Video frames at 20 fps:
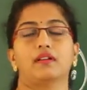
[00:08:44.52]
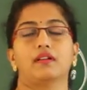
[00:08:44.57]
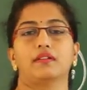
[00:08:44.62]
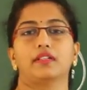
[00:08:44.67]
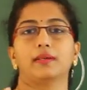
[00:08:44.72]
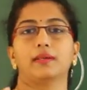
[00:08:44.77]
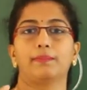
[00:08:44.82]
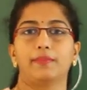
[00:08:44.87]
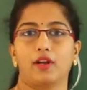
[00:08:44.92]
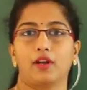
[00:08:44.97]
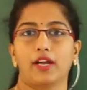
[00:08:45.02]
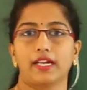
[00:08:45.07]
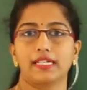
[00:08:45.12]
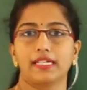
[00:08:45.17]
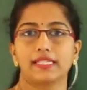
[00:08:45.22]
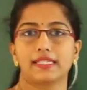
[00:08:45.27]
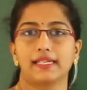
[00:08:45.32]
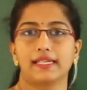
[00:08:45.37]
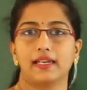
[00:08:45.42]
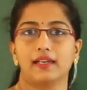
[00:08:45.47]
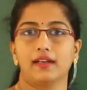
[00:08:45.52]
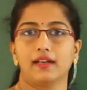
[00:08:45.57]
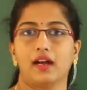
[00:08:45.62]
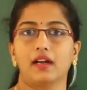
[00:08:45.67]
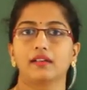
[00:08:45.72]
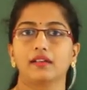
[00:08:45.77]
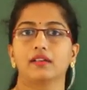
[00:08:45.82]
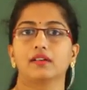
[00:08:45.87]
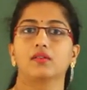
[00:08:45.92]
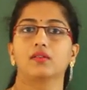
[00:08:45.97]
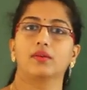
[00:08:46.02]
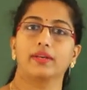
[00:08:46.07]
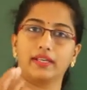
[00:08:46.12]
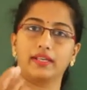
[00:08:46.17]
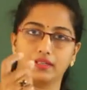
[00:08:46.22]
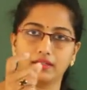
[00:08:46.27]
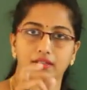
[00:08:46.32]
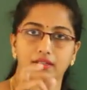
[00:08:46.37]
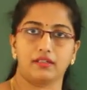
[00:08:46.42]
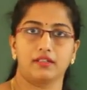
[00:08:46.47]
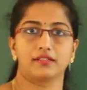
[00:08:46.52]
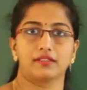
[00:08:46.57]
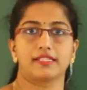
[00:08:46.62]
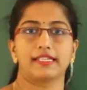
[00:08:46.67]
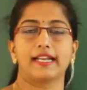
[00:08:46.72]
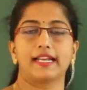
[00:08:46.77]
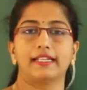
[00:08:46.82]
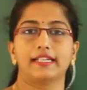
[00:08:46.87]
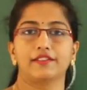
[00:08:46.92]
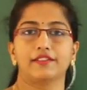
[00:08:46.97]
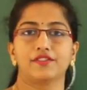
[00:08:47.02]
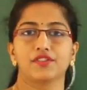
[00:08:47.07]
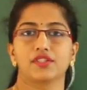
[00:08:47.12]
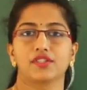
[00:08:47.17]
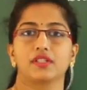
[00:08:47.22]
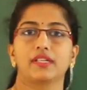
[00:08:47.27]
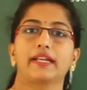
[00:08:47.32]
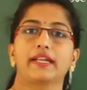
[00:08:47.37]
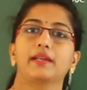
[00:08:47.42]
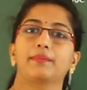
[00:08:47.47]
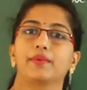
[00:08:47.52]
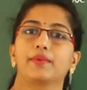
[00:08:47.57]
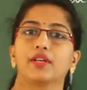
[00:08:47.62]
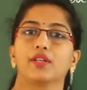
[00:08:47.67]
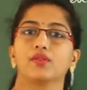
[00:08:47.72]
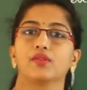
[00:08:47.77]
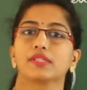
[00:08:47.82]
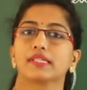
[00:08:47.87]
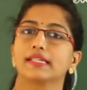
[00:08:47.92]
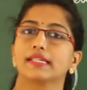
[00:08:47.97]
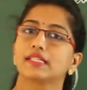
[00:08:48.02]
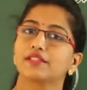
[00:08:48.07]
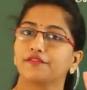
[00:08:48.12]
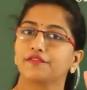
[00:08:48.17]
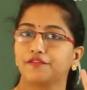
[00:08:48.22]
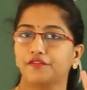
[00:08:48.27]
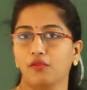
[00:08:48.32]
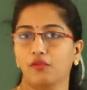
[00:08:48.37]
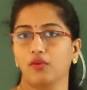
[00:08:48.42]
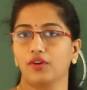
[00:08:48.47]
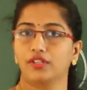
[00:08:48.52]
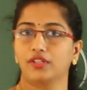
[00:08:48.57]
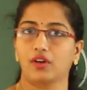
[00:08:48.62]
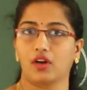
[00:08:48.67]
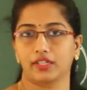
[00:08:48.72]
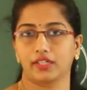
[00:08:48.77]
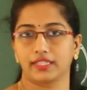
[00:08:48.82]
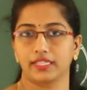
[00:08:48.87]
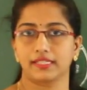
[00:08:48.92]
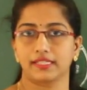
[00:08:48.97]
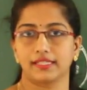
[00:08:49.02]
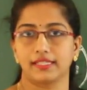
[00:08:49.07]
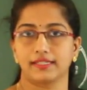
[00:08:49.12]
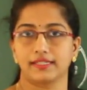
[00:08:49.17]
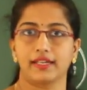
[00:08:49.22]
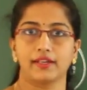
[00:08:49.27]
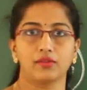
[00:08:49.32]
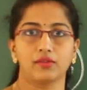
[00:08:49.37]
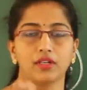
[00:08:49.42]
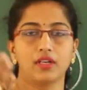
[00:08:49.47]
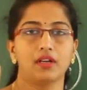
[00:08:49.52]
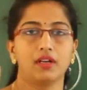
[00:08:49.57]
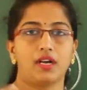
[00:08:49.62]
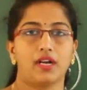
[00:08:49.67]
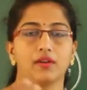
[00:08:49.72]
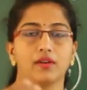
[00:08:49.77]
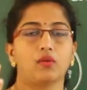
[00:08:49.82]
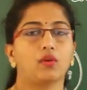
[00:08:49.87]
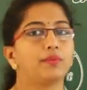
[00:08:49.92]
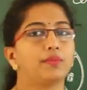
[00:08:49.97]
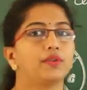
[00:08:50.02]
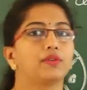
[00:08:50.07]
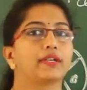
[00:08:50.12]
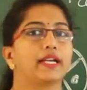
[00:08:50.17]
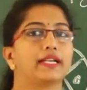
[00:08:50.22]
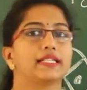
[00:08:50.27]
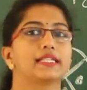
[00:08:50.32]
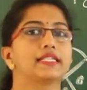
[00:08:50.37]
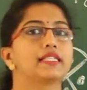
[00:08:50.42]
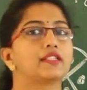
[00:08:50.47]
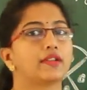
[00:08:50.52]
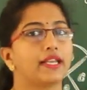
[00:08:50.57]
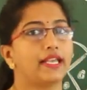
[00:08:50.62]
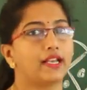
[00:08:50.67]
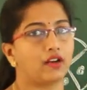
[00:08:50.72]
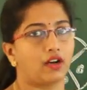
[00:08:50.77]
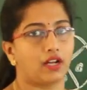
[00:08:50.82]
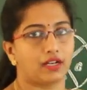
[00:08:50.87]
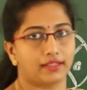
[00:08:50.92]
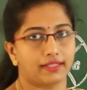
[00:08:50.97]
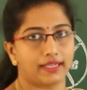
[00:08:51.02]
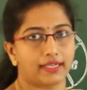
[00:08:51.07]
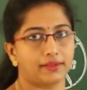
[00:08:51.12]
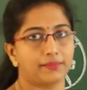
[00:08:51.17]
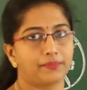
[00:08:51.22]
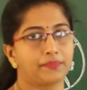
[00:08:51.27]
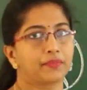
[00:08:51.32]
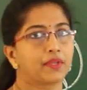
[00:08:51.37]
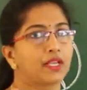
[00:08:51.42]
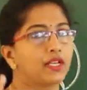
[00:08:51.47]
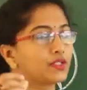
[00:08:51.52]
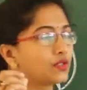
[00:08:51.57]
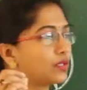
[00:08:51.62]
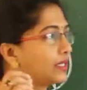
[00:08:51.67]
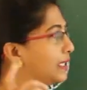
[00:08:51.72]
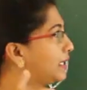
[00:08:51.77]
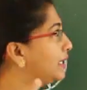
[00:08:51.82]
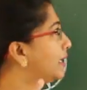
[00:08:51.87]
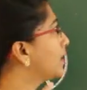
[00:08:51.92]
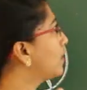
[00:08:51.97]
diploid cell undergoing cell division and it produces 4 daughter cells. I hope you can just recall that. So here